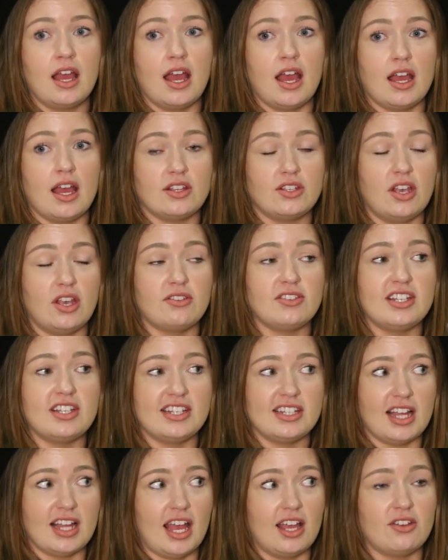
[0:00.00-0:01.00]
uh,
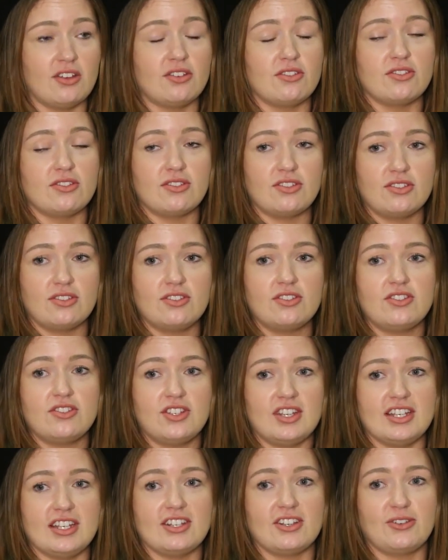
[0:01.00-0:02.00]
Toasty Styles.
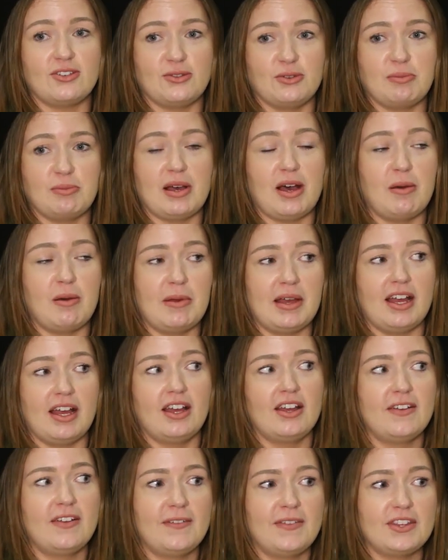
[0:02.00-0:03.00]
She's a cool
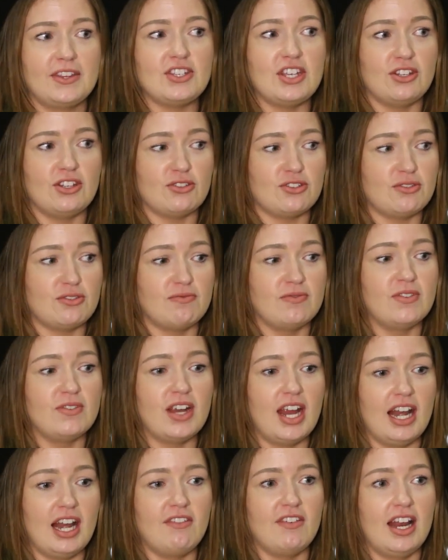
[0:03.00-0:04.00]
barber. She does some
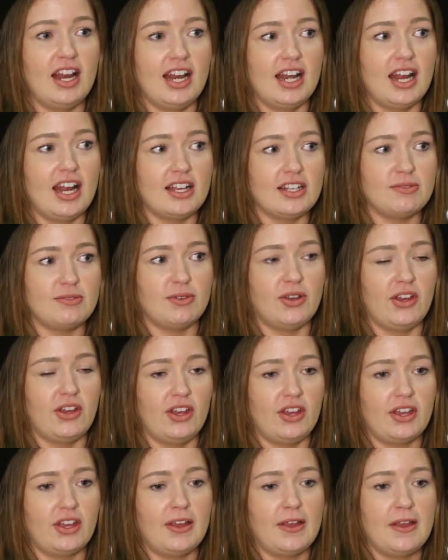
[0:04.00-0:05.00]
really, really nice
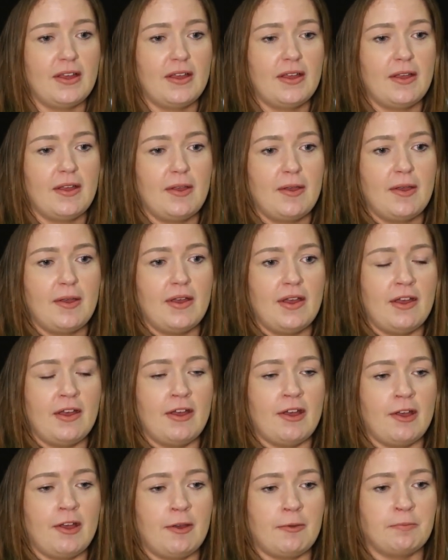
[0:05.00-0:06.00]
work.
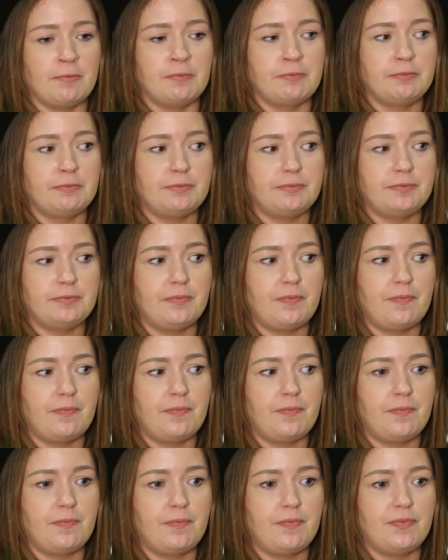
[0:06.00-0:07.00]
Um,
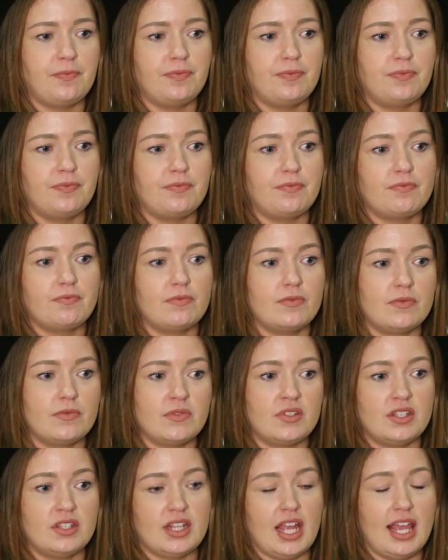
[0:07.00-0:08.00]

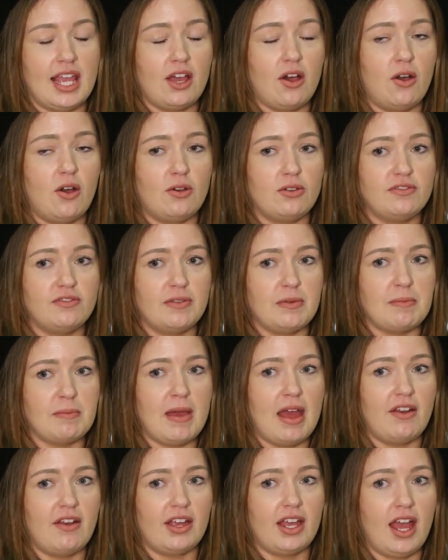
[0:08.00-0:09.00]
Stay Gold from
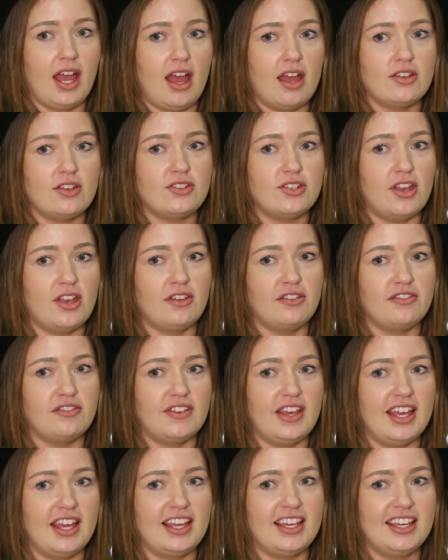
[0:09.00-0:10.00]
America,
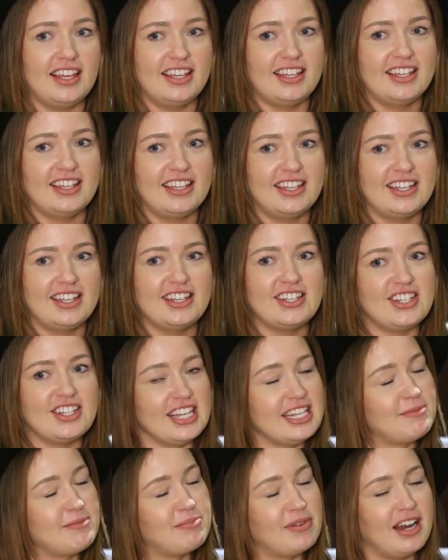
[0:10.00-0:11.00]
Sophie.
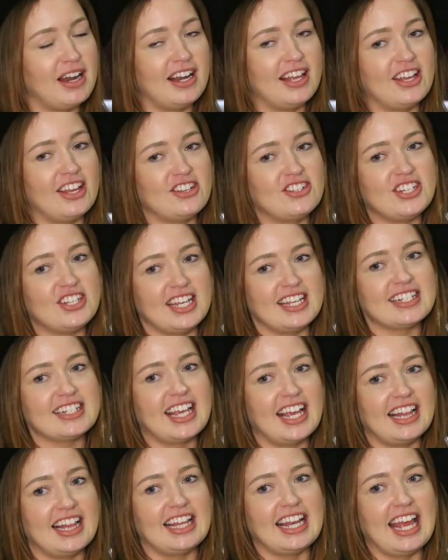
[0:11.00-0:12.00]
She's brilliant. She's
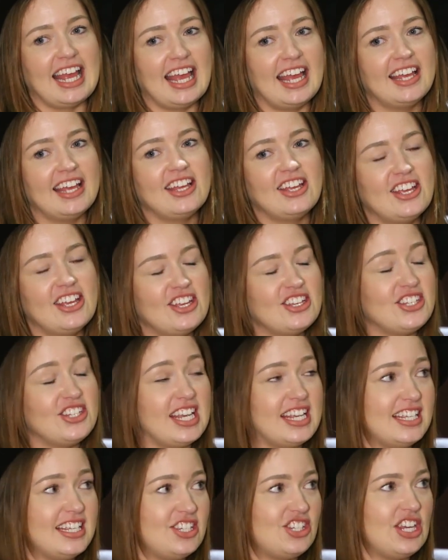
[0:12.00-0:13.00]
killing it.
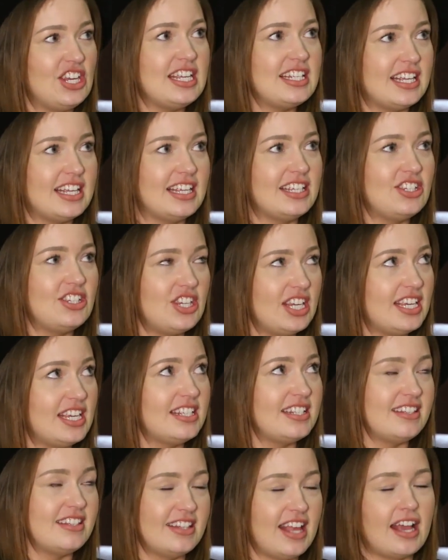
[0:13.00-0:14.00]
She, she's, a,
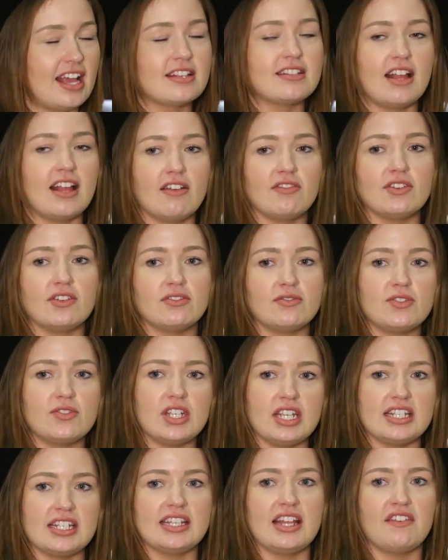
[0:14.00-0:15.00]
she's next level.
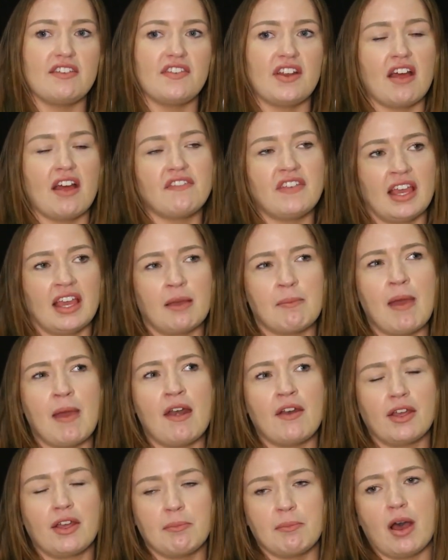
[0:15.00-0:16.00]
She's different. I think
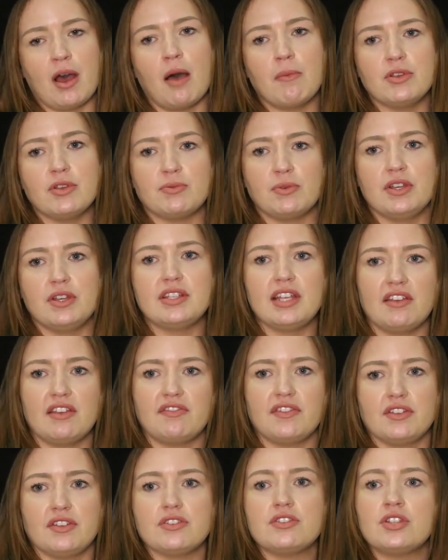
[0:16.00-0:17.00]
American barbers work
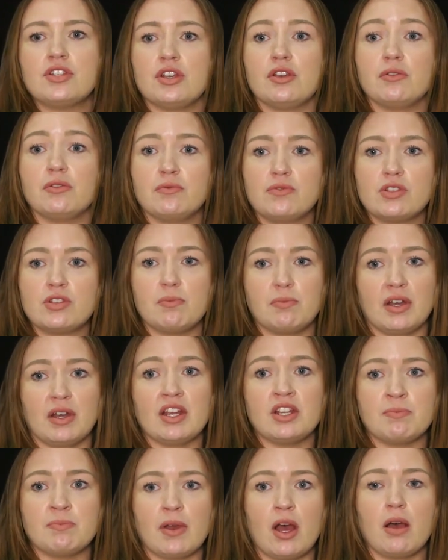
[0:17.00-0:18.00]
different to, to
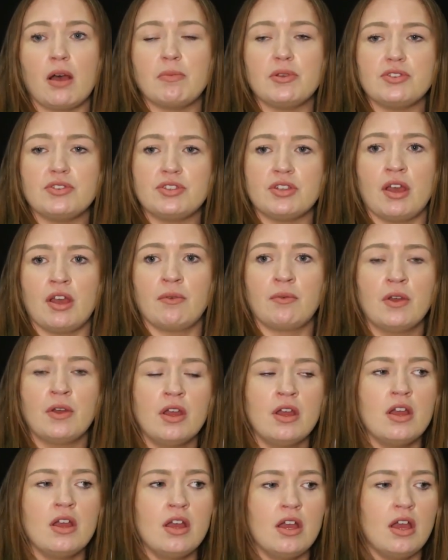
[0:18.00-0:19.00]
British barbers, so
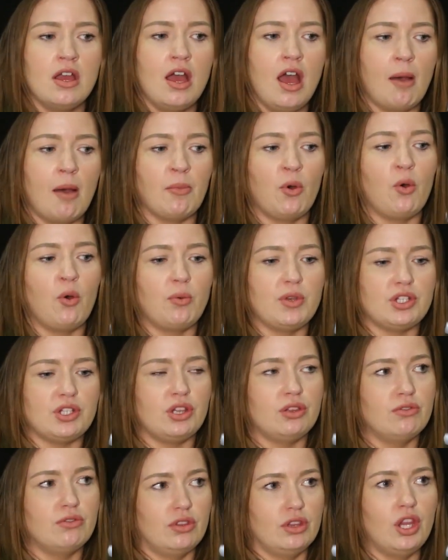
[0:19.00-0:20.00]
I'm
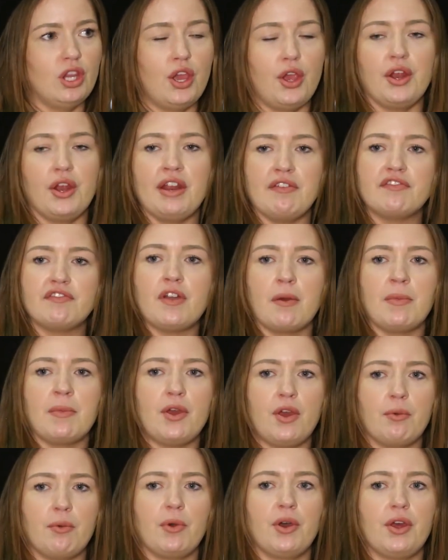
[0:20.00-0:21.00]
always learning from
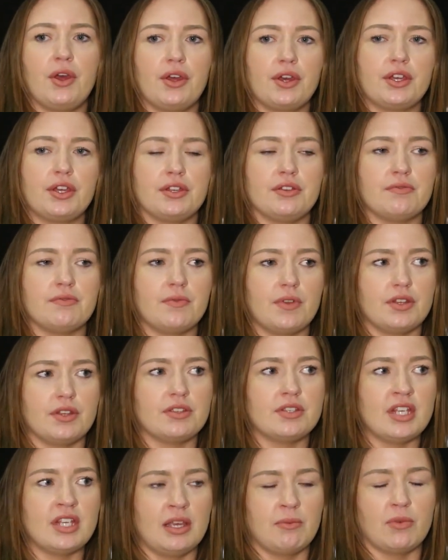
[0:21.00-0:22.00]
her work and,
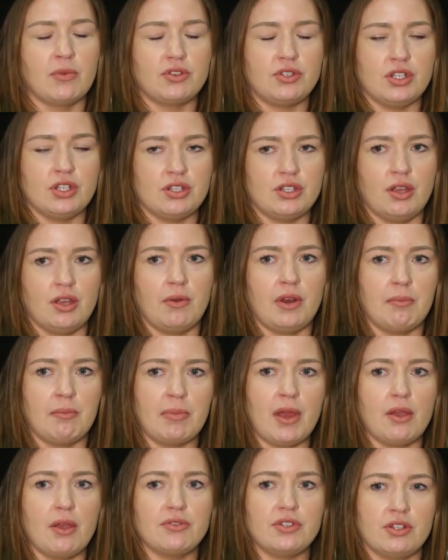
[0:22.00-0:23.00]
and seeing what she's doing
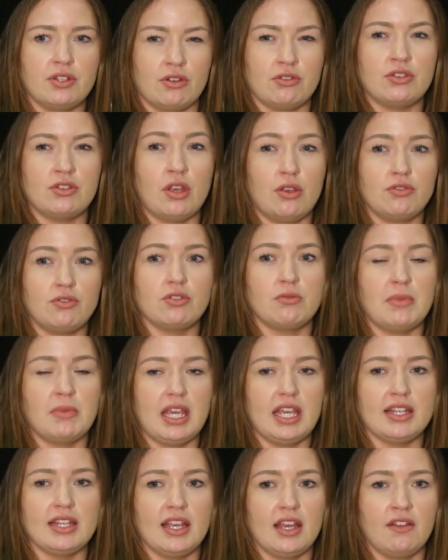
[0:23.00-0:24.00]
and posting on social
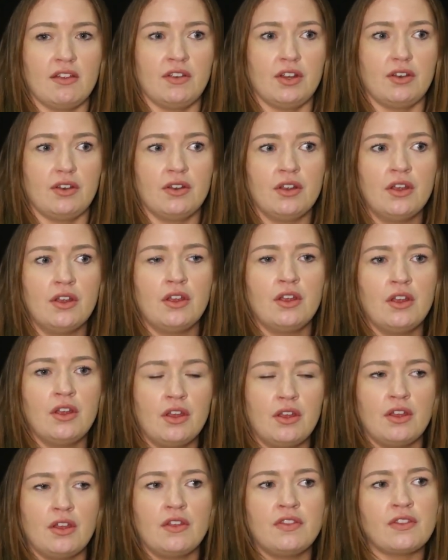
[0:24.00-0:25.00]
media, and
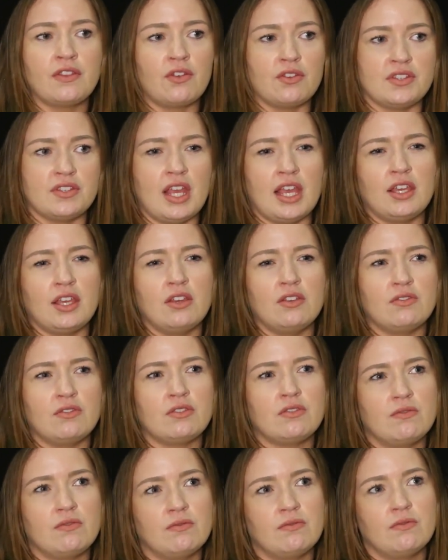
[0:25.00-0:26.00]
because they
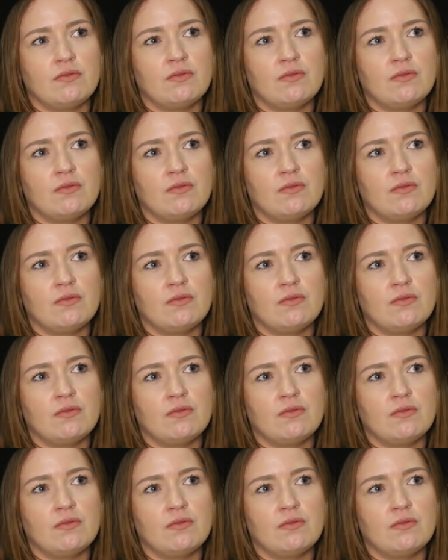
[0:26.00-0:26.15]
use